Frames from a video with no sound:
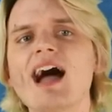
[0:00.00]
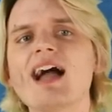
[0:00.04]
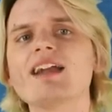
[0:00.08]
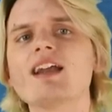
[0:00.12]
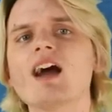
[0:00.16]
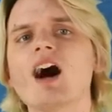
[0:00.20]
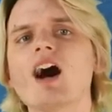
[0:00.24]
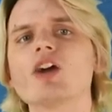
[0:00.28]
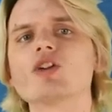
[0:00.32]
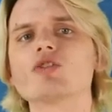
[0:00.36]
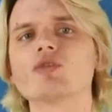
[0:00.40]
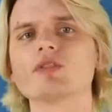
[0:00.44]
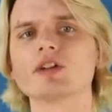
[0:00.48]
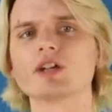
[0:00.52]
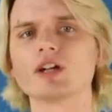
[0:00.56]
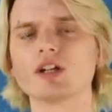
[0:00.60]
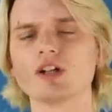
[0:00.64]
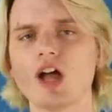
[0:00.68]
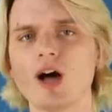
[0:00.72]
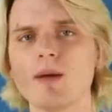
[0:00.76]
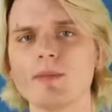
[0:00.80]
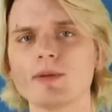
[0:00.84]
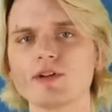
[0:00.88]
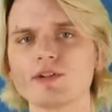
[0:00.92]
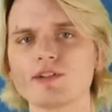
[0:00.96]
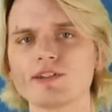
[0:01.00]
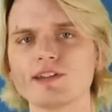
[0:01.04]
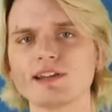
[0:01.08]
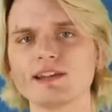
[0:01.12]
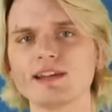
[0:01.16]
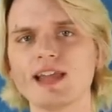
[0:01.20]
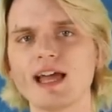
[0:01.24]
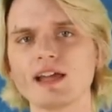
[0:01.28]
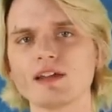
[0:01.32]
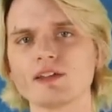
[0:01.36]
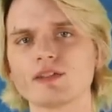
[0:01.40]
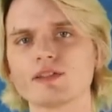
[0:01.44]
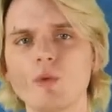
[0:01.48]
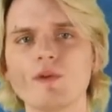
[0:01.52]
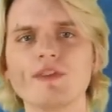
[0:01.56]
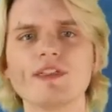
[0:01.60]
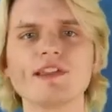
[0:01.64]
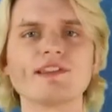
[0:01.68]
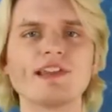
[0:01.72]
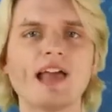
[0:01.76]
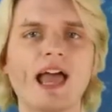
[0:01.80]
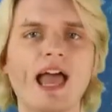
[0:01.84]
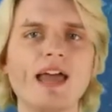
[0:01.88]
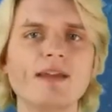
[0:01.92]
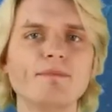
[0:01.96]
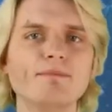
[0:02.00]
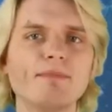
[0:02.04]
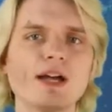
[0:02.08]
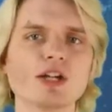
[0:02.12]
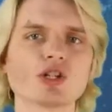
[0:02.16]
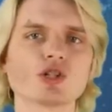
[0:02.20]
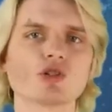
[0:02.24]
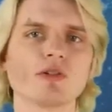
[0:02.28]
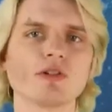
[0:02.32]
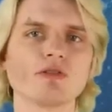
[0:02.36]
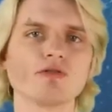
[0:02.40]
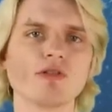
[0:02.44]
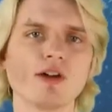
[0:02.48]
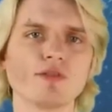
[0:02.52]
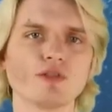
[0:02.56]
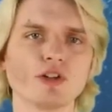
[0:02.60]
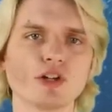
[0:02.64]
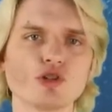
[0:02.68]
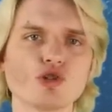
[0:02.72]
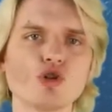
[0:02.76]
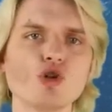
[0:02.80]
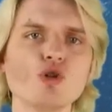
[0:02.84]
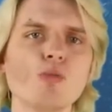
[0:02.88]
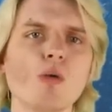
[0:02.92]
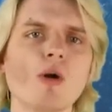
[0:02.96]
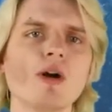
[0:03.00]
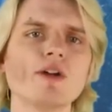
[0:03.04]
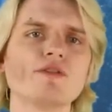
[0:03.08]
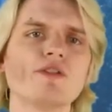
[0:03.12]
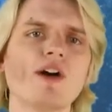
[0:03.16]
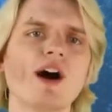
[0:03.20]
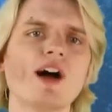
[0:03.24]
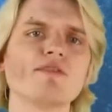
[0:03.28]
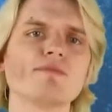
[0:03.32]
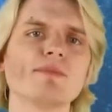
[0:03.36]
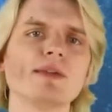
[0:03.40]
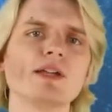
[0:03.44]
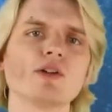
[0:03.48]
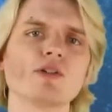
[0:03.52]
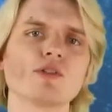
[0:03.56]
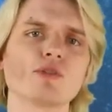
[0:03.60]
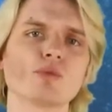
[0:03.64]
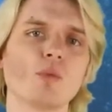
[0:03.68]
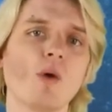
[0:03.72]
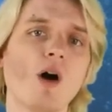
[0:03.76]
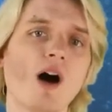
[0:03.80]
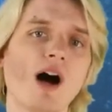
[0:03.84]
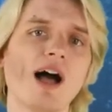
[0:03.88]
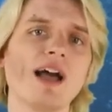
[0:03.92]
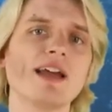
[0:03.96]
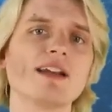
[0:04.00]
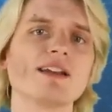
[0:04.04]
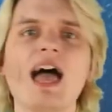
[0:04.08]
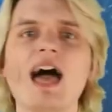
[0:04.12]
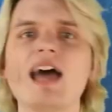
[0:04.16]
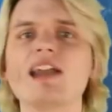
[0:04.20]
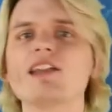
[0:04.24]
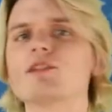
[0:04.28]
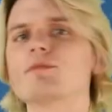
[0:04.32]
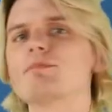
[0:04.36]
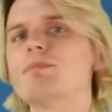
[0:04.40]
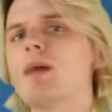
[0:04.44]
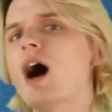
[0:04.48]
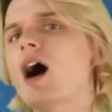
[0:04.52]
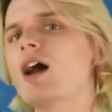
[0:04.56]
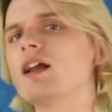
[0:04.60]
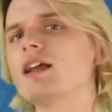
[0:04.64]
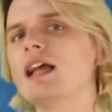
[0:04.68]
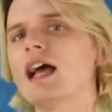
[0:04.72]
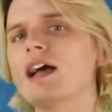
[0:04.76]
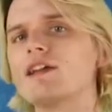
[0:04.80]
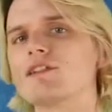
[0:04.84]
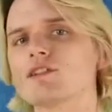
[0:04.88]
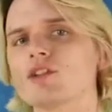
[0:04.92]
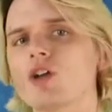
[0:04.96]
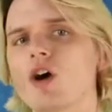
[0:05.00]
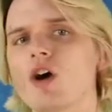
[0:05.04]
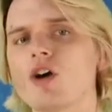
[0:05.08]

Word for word: 900 kilometers in length, with its head measuring roughly 2.5 meters wide and its body as